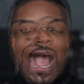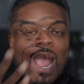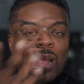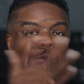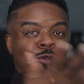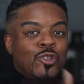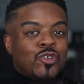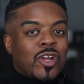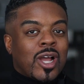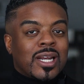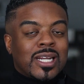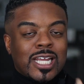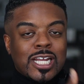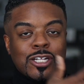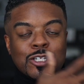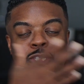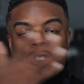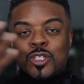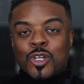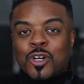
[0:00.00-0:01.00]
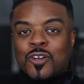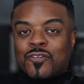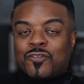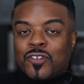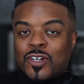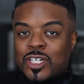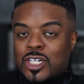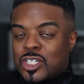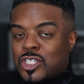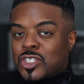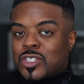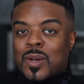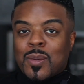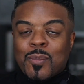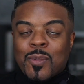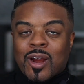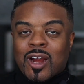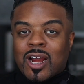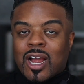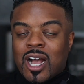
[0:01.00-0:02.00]
I will try to insert footage
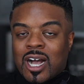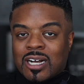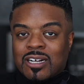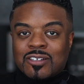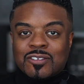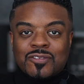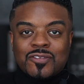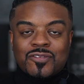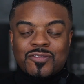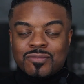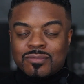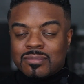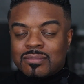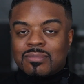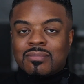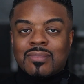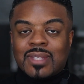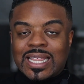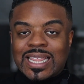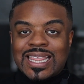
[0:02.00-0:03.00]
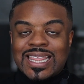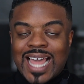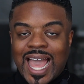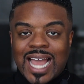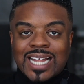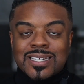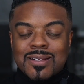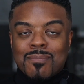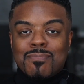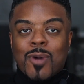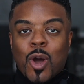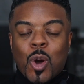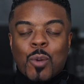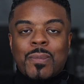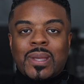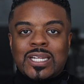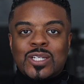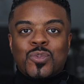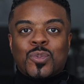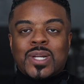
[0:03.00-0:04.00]
somewhere of that
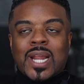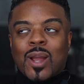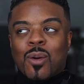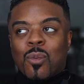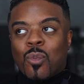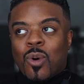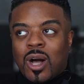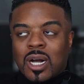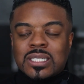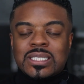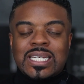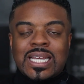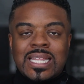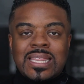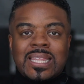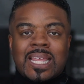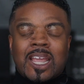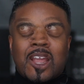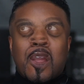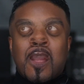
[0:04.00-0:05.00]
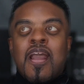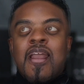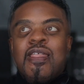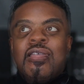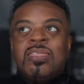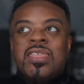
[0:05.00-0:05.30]
moment when I walked in there.